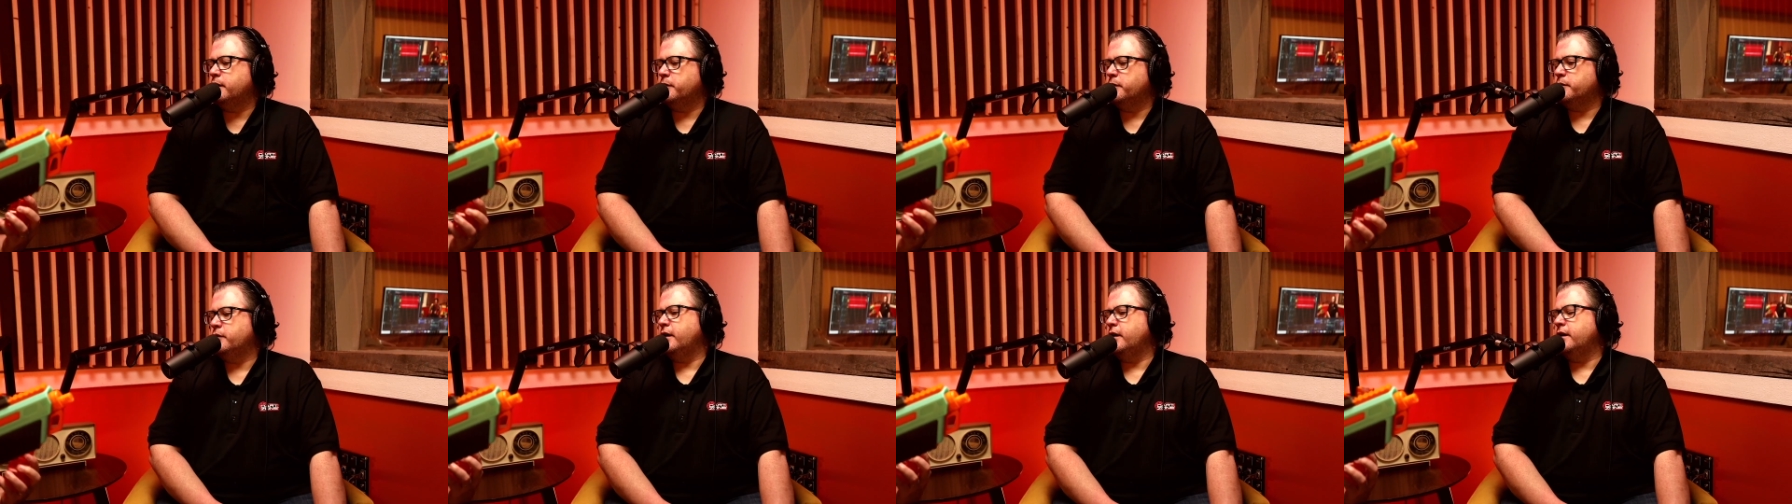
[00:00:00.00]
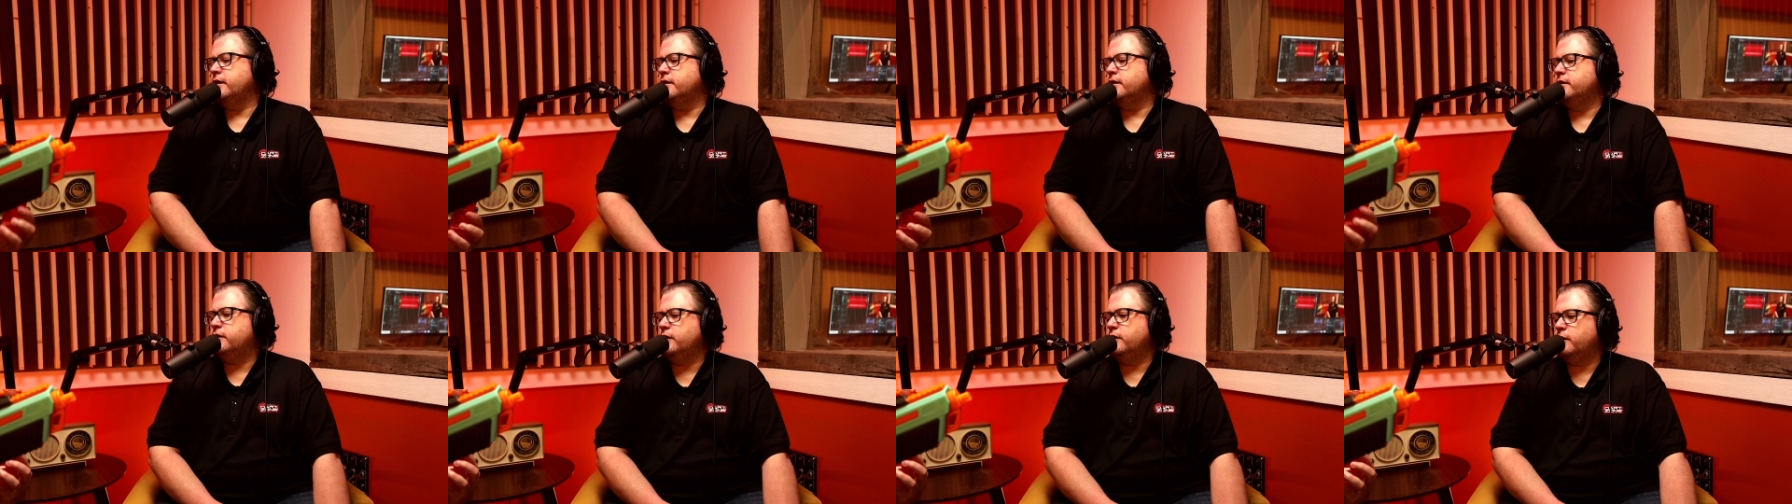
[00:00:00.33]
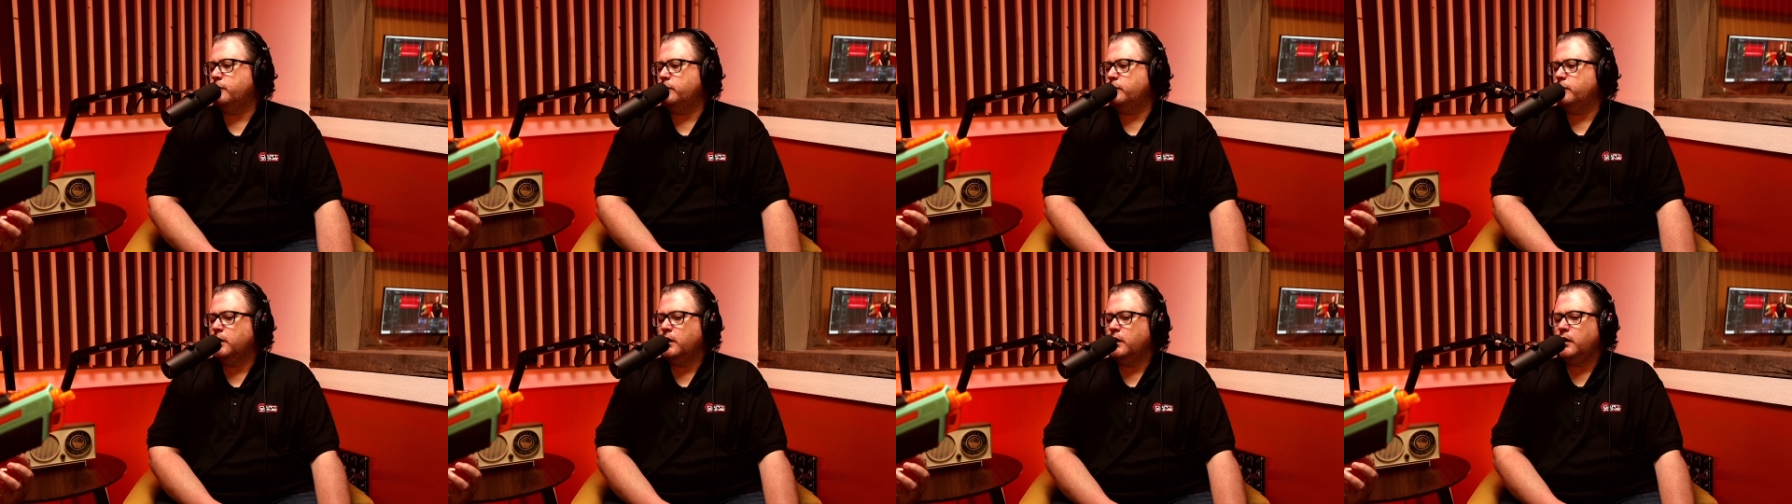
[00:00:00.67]
upgraded
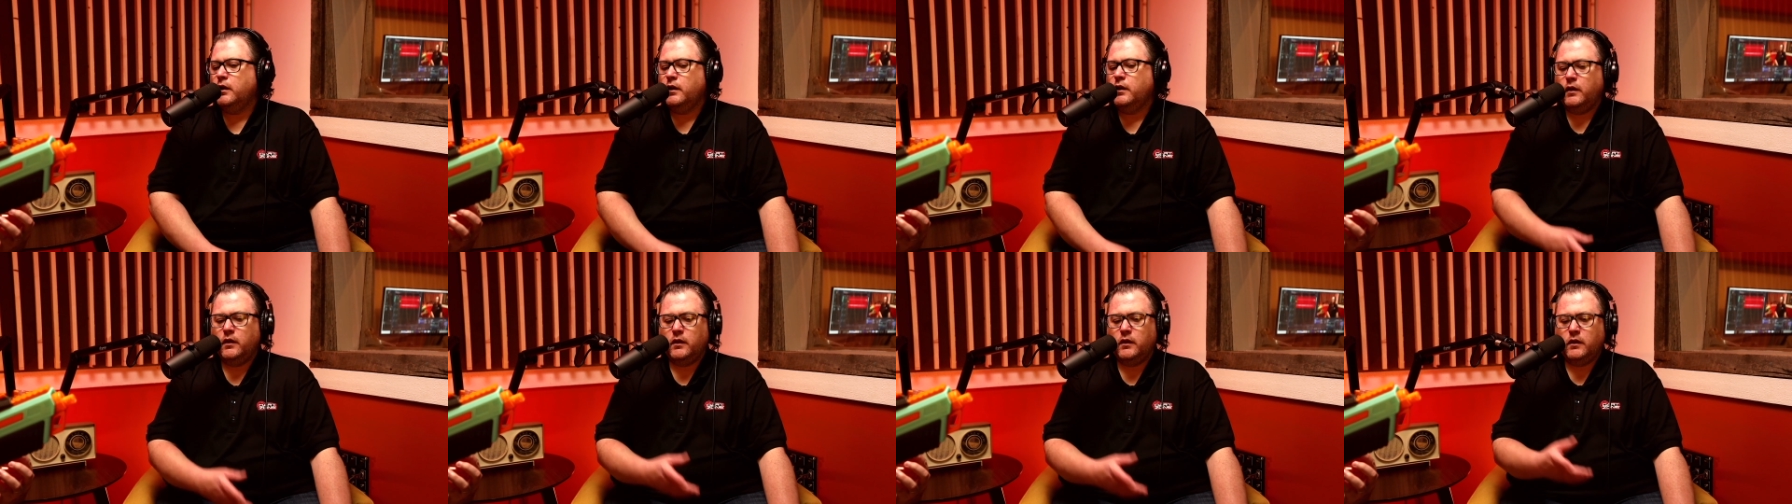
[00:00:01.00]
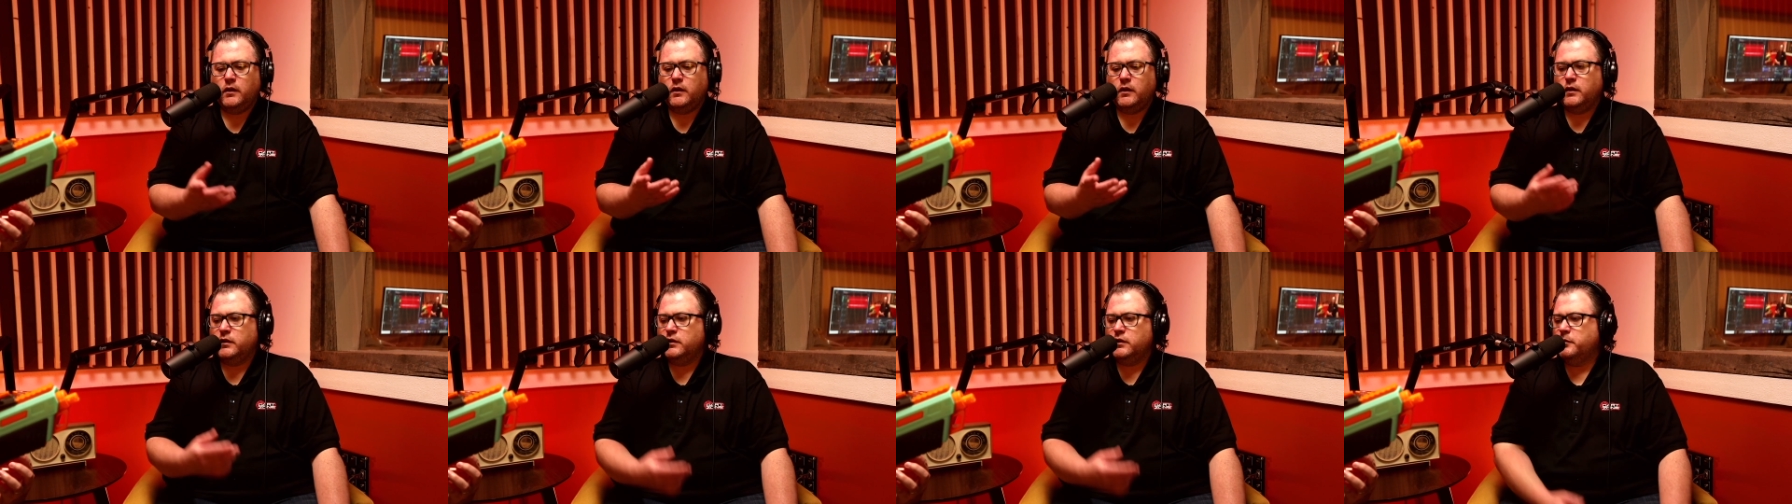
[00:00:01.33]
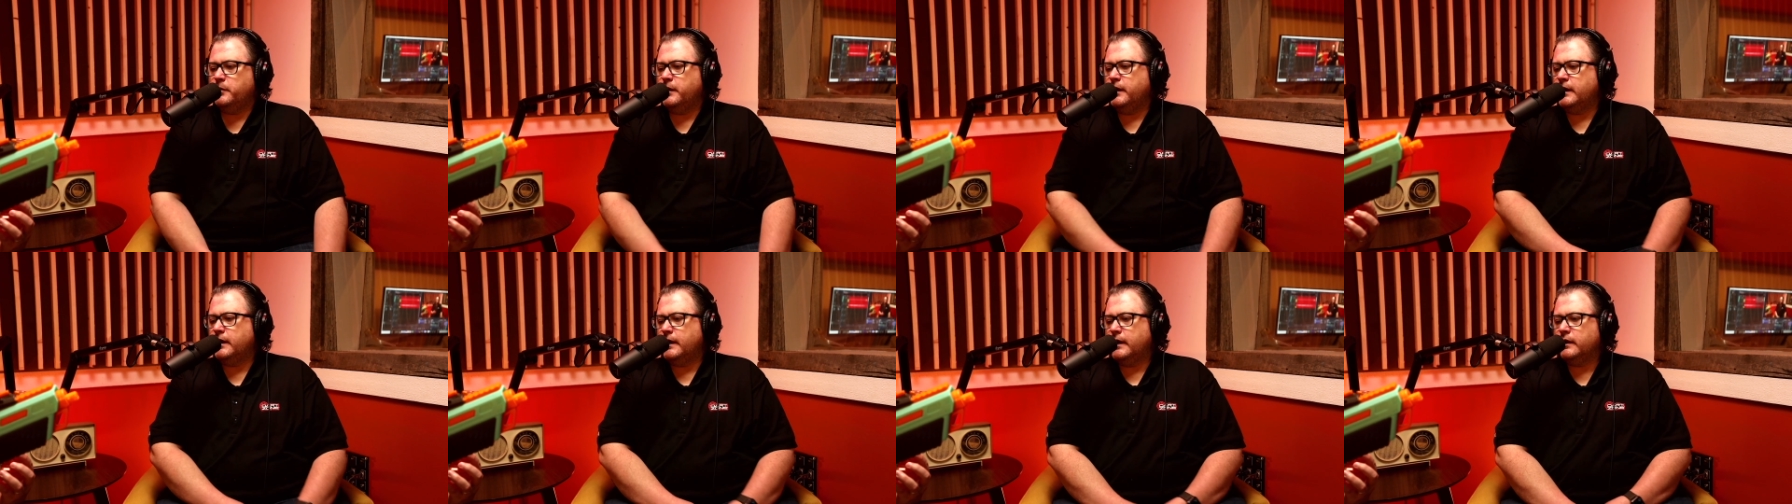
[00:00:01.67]
to
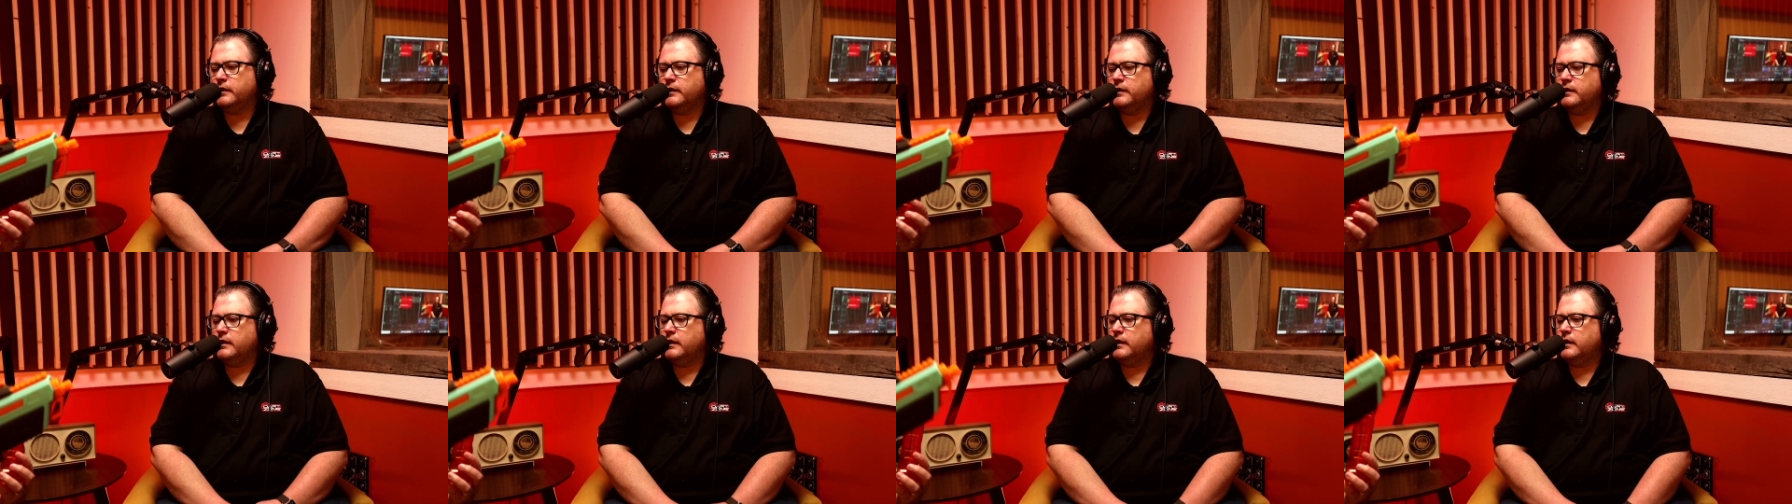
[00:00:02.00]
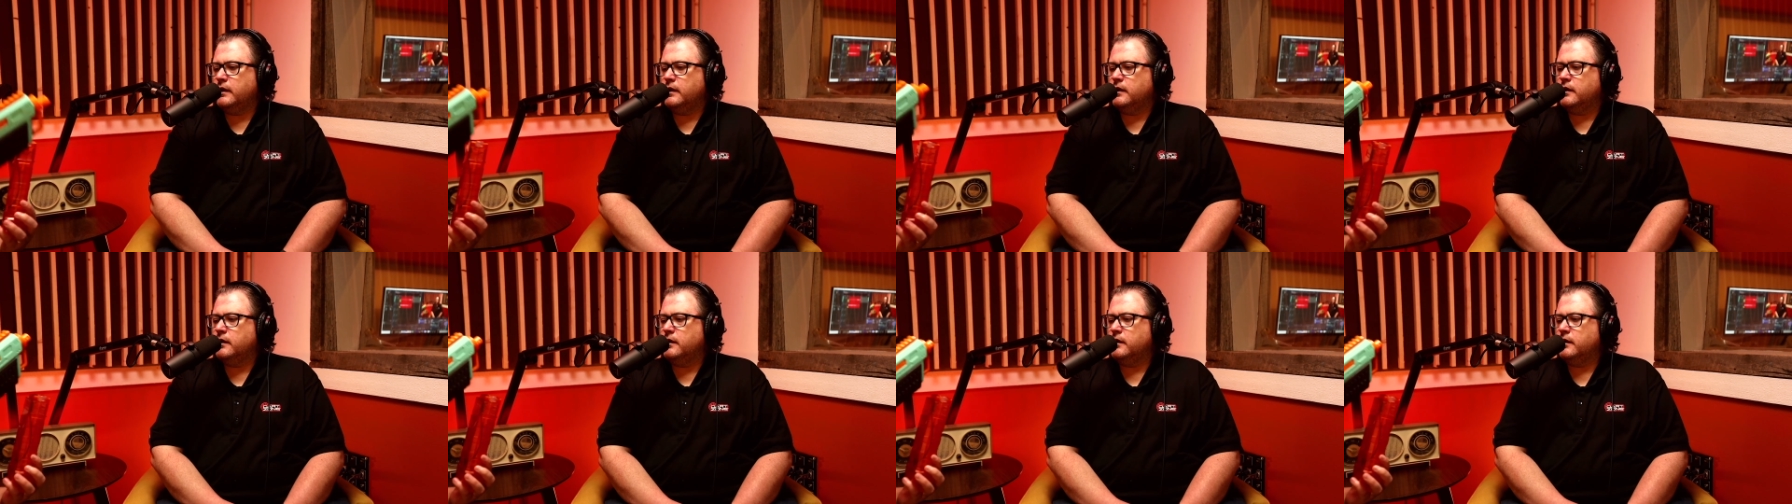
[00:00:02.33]
be an LED